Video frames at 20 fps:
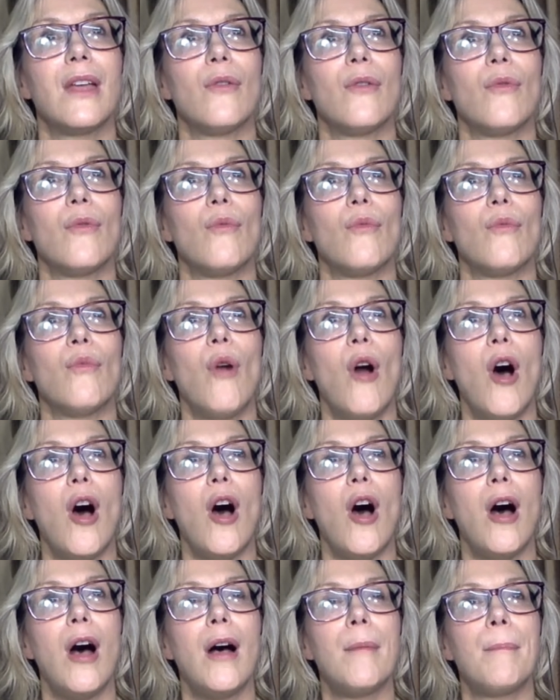
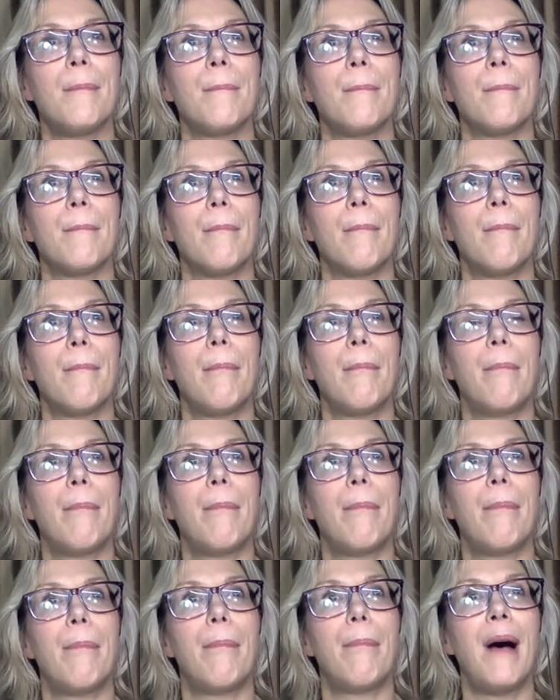raw
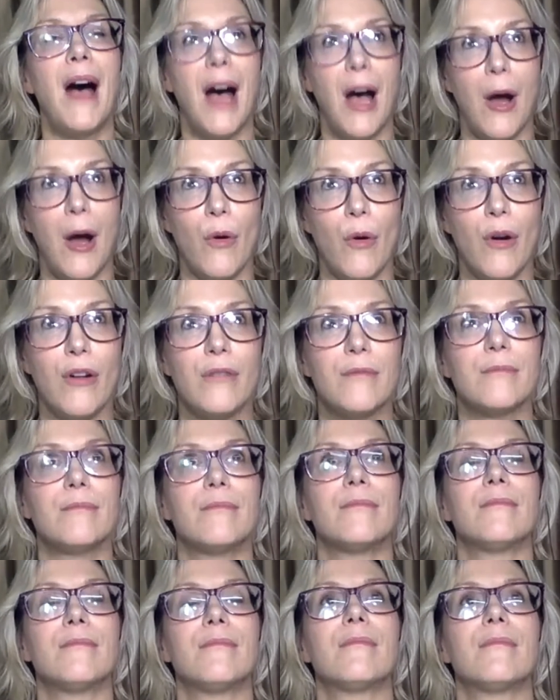power,
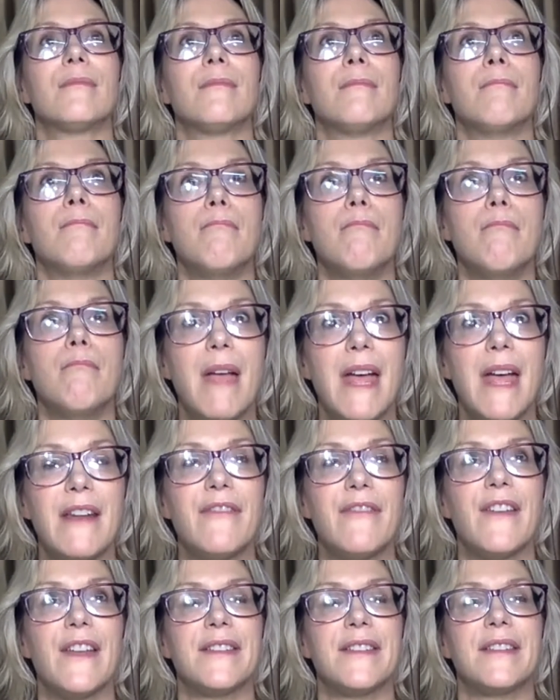
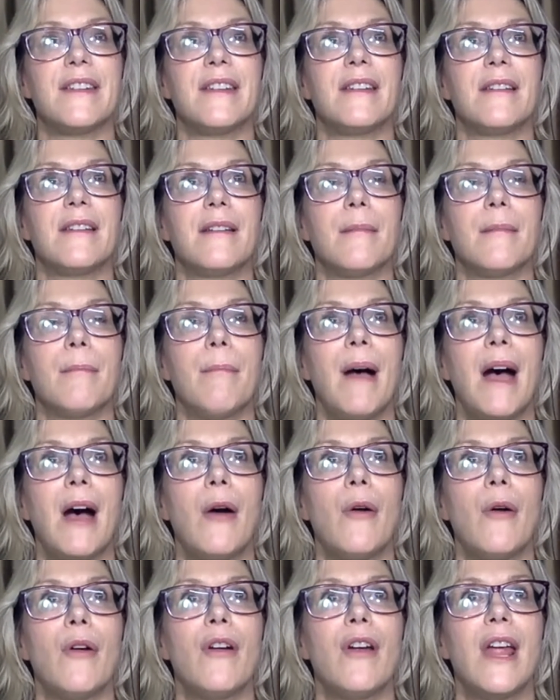manifesting
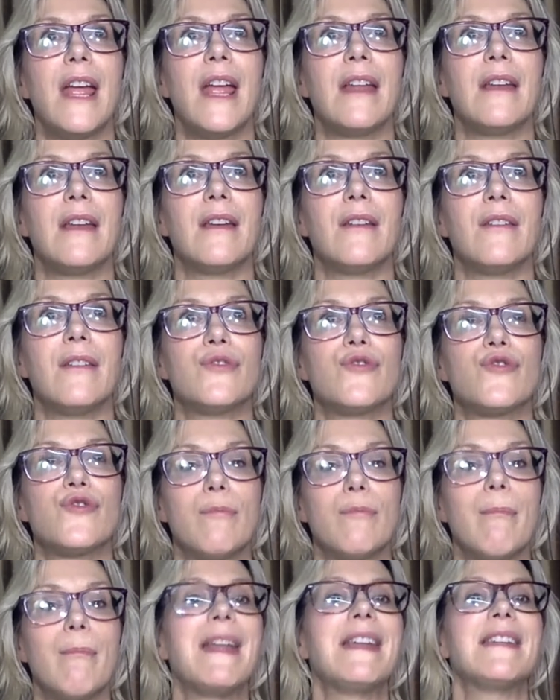power and
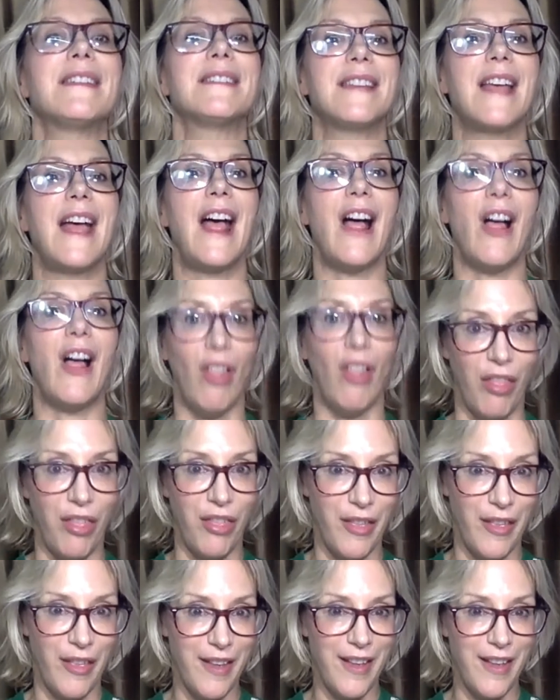tremendous
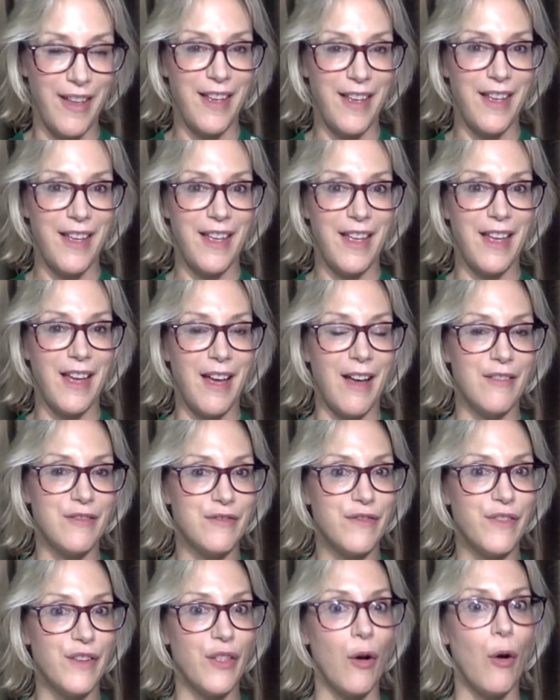health
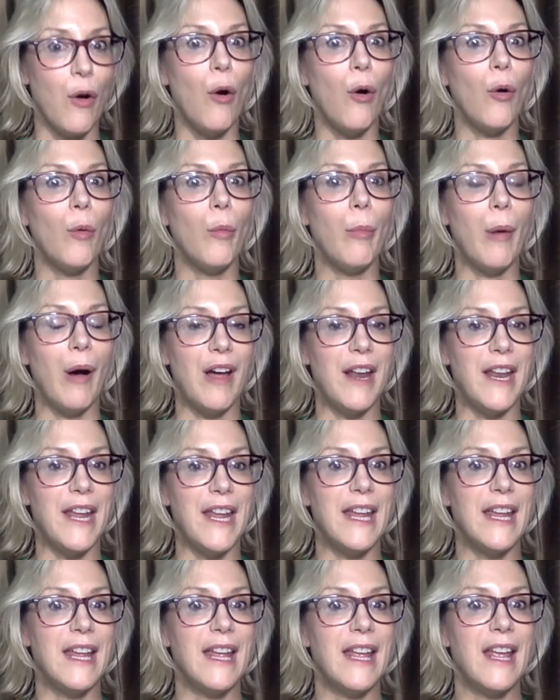for the whole
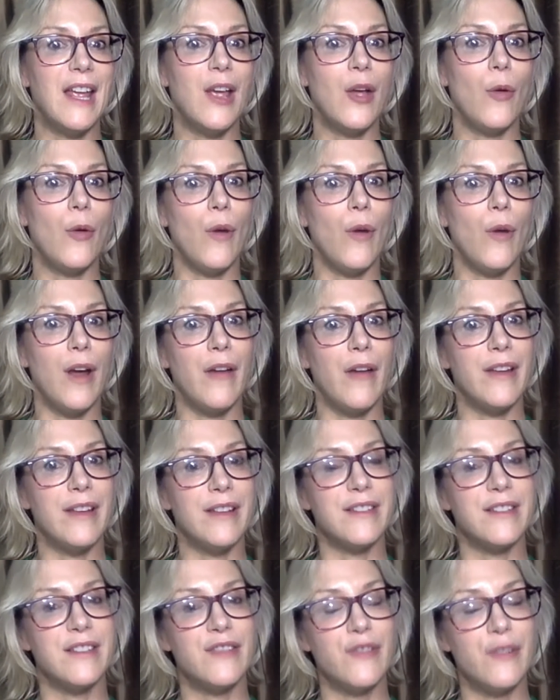body.
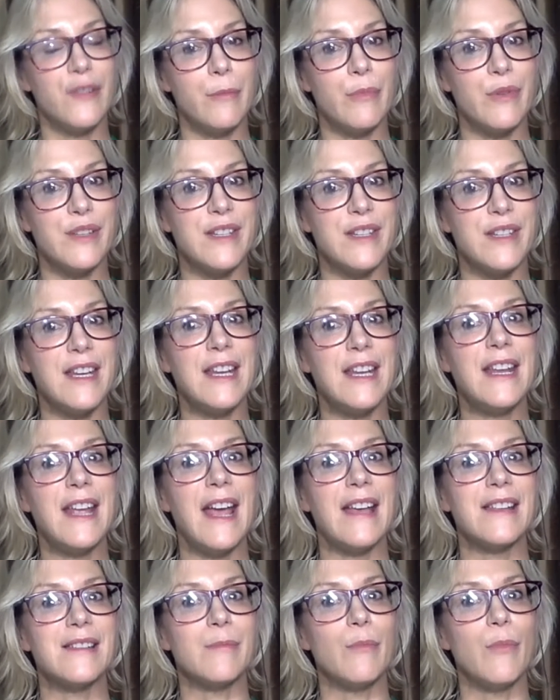Whereas Shreem Brzee
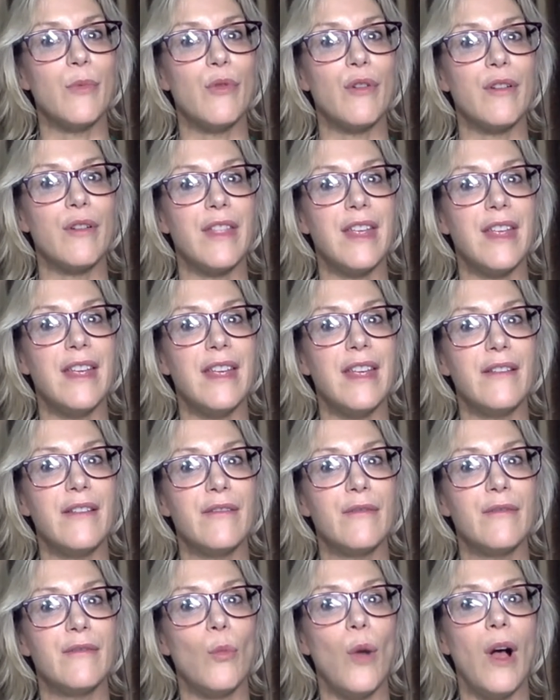has more the
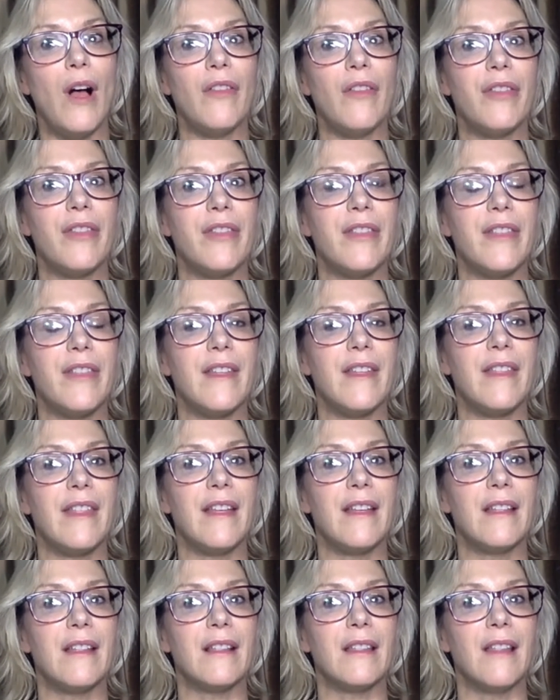wealth
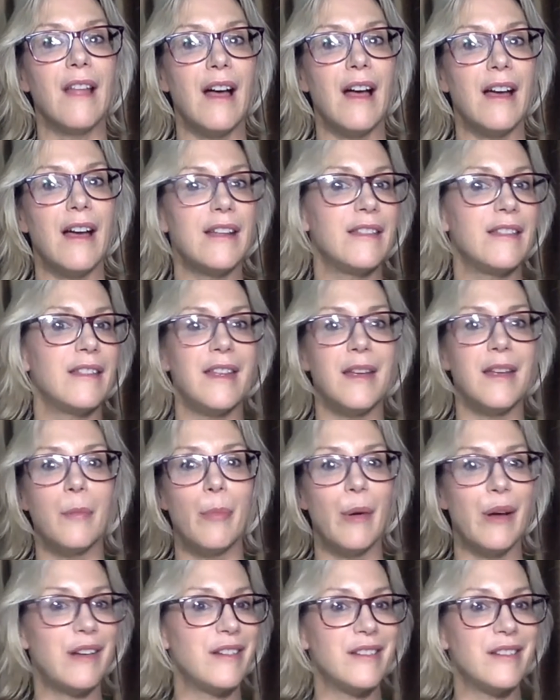line, the
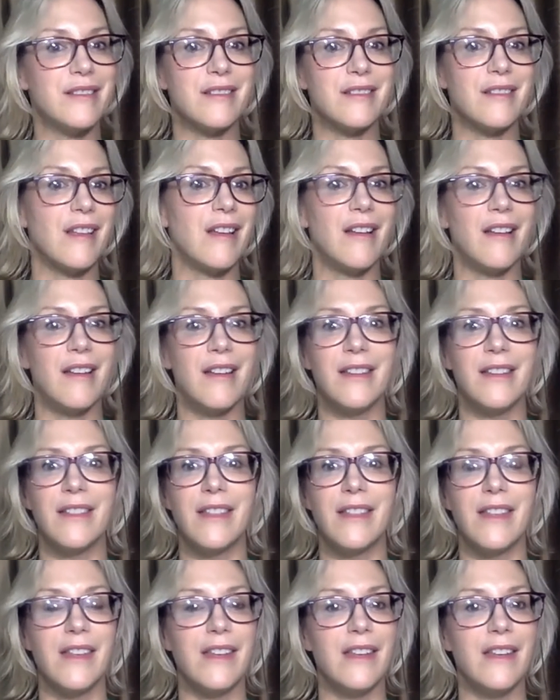abundance line,
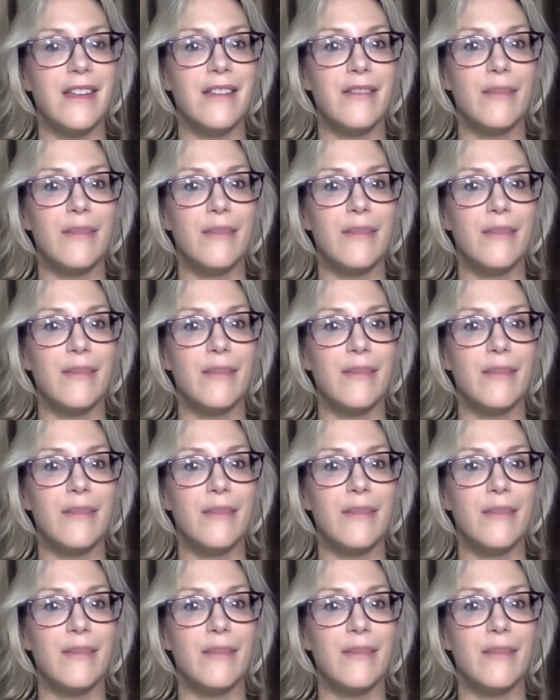the